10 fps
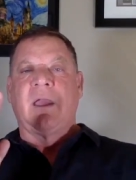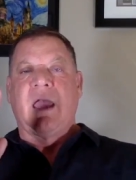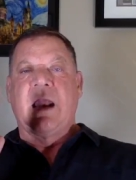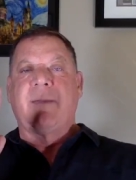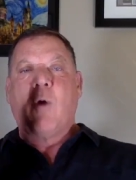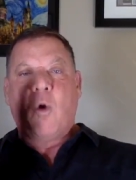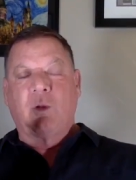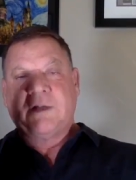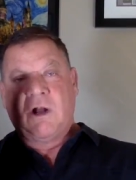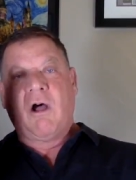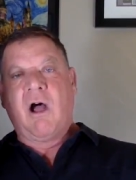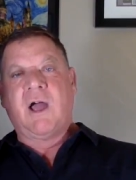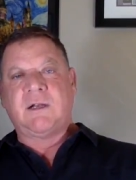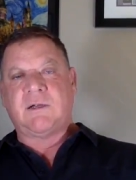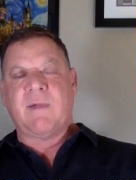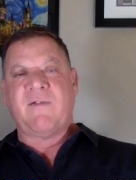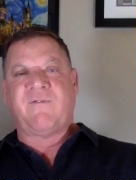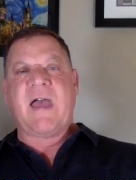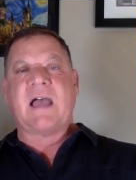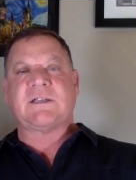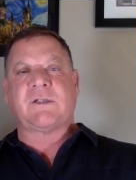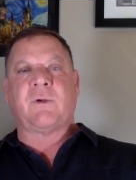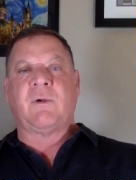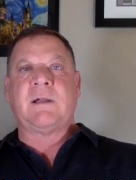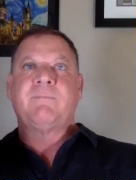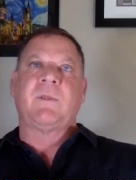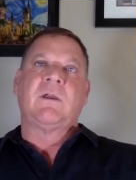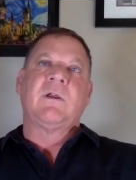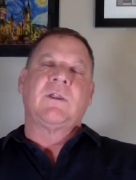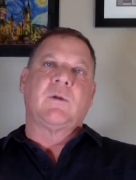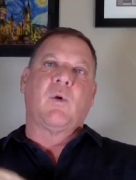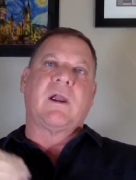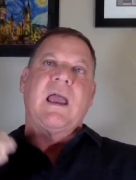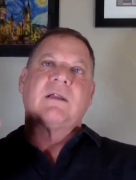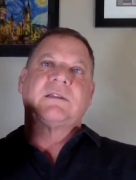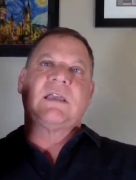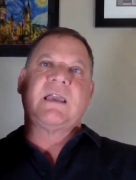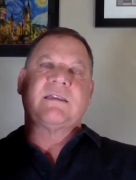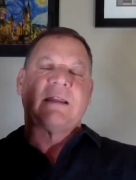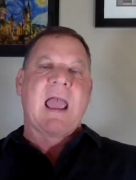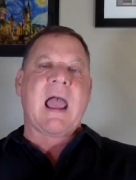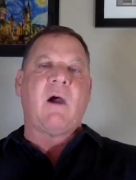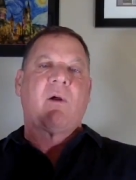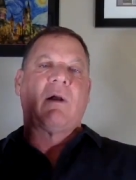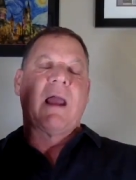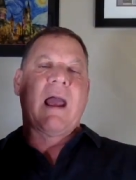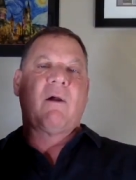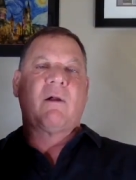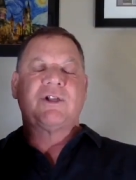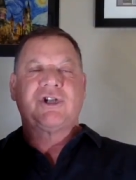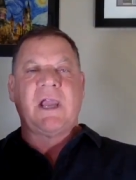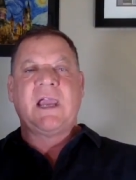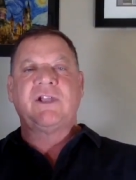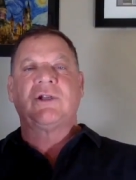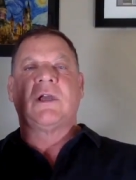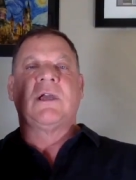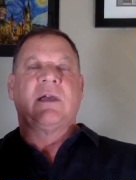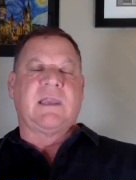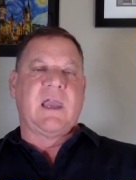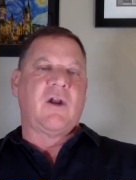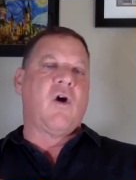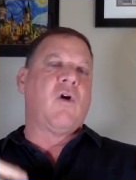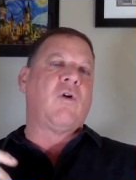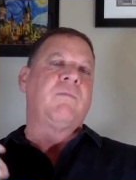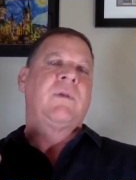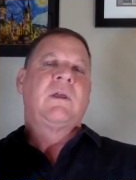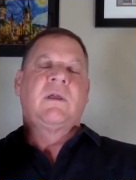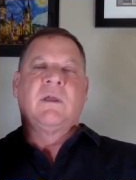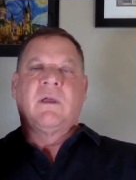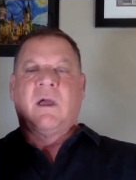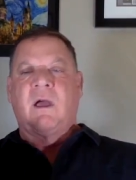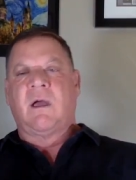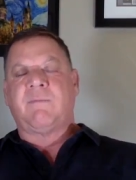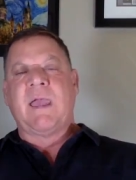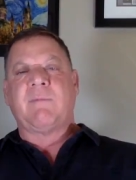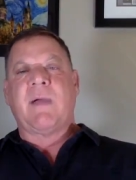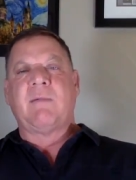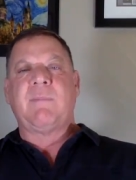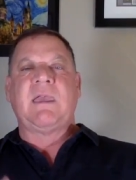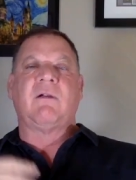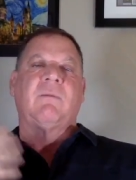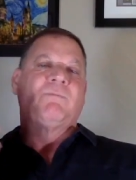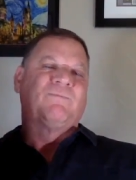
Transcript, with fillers: and I'm holding on to my fast through it. The workout takes an hour, hour and change, get home, uh, make my meal.